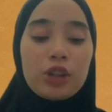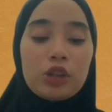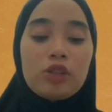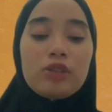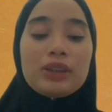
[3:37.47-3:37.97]

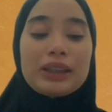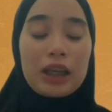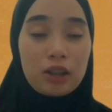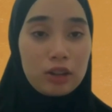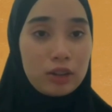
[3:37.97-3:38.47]
to
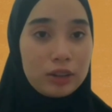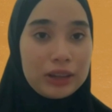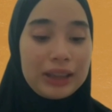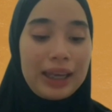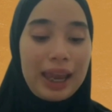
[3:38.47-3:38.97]

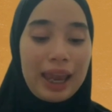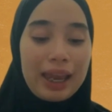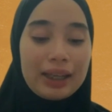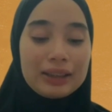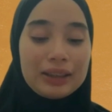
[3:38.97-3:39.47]
psychology
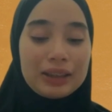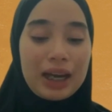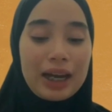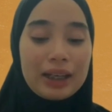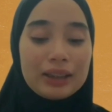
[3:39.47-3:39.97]
and
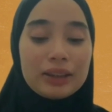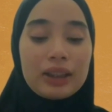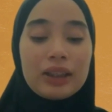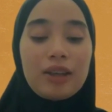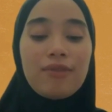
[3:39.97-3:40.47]
child
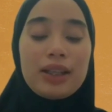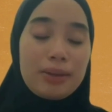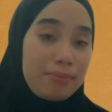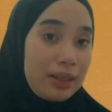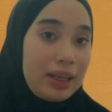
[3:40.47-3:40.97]

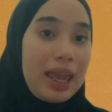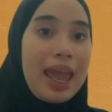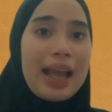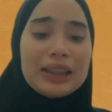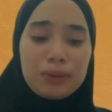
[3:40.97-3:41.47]
development,
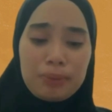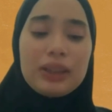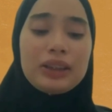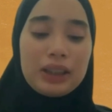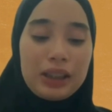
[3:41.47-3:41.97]

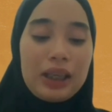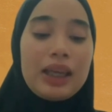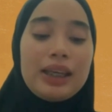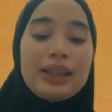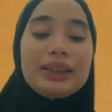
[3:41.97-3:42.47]

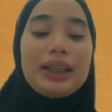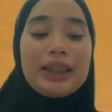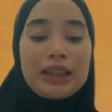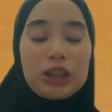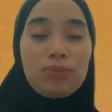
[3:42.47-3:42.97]
especially his
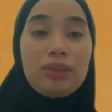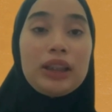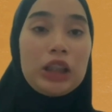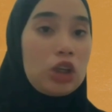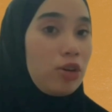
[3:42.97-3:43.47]

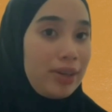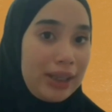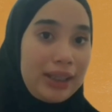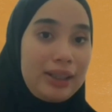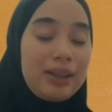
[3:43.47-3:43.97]
attachment theory.